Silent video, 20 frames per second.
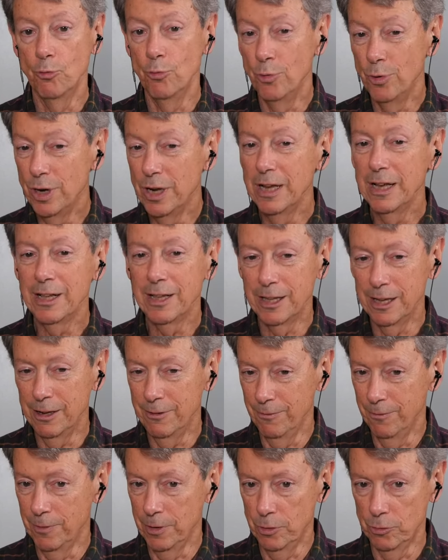
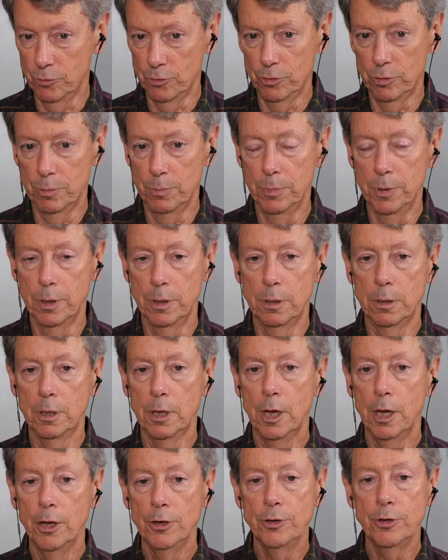really vulnerable
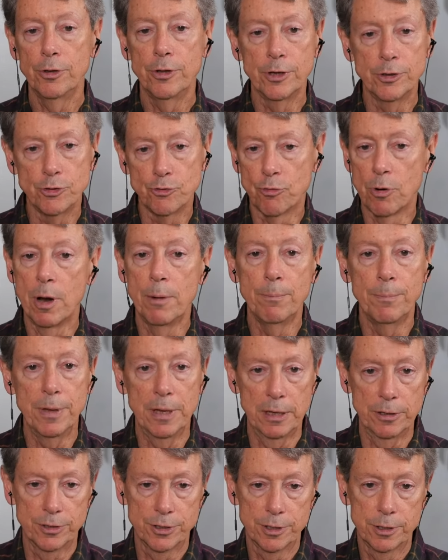to the
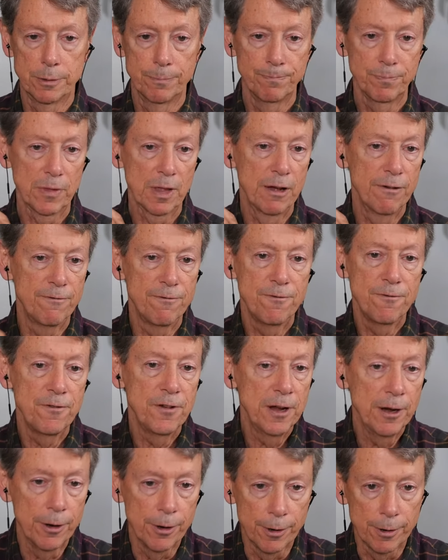drumbeats of
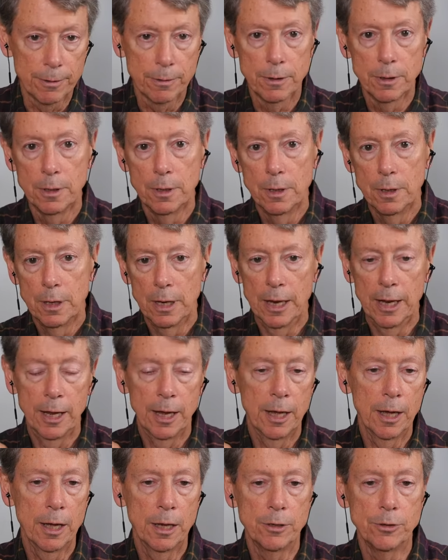fear
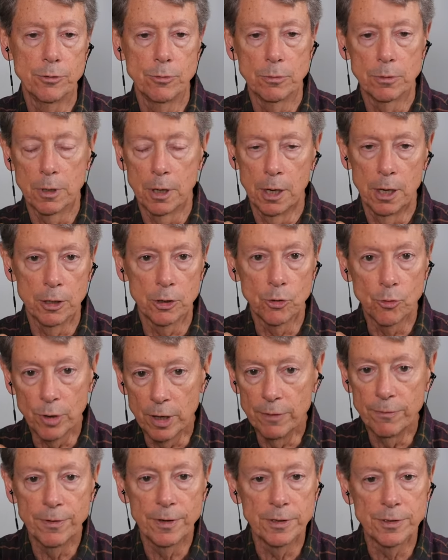and uh,
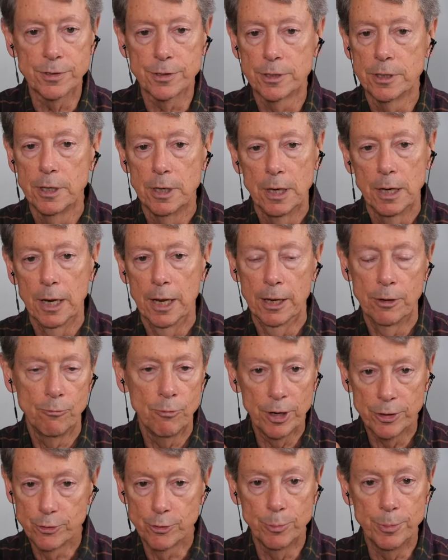grievance
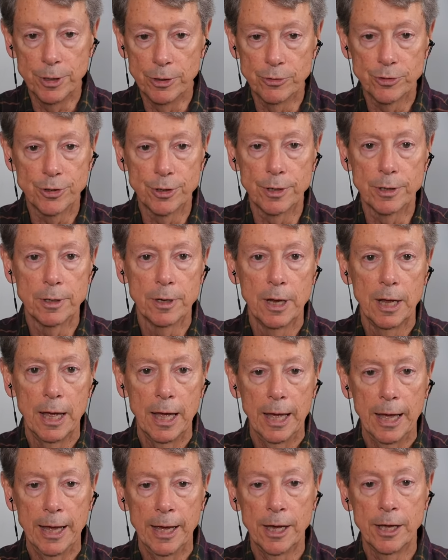and retribution.
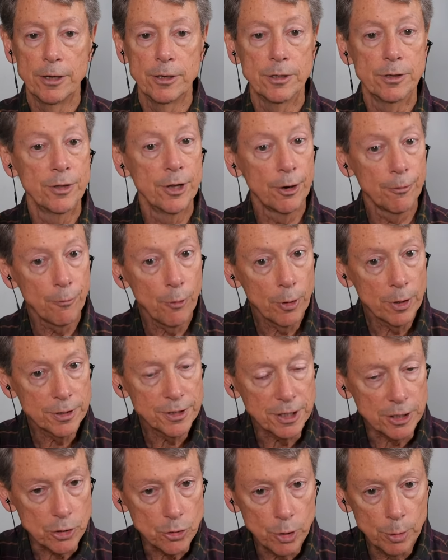And therefore,
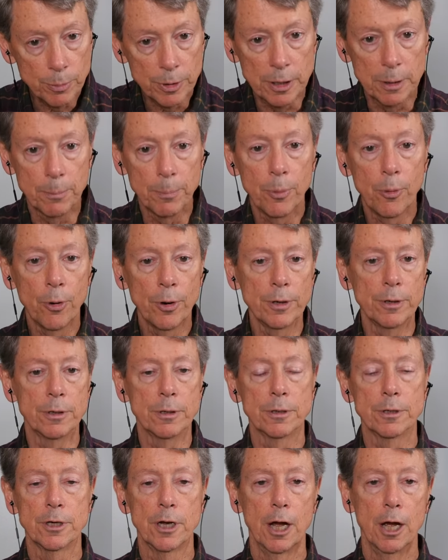it's extremely
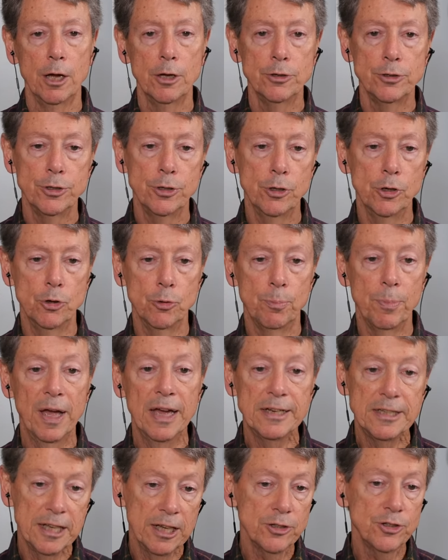important to
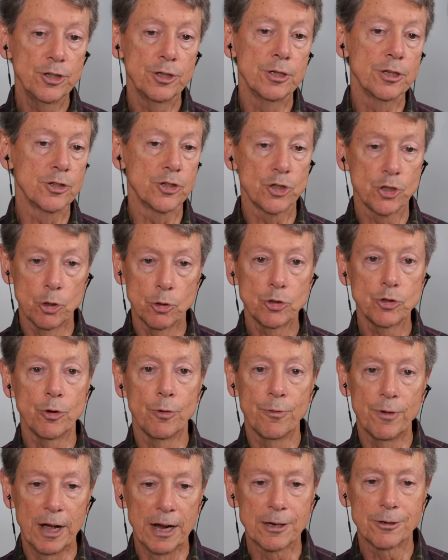pay attention to
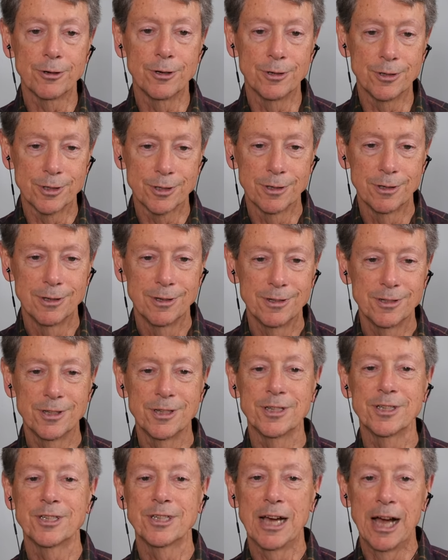social factors,
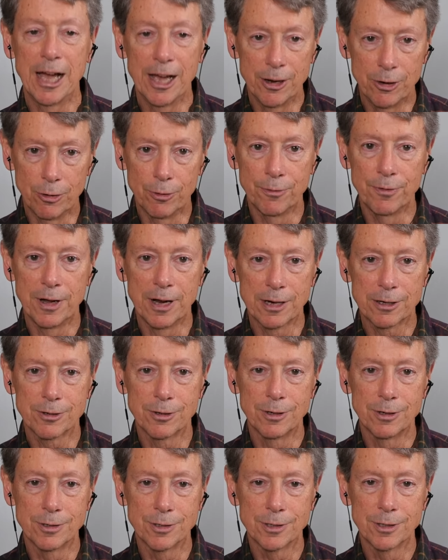societal
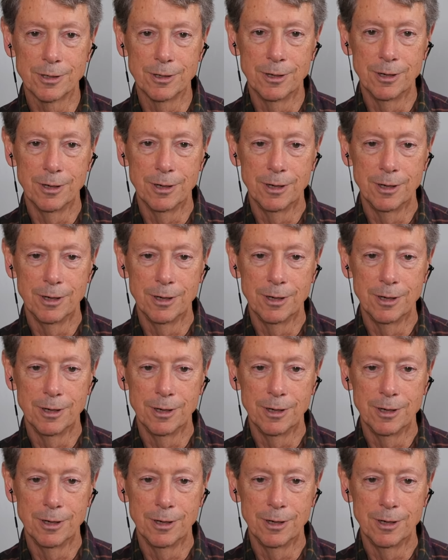factors,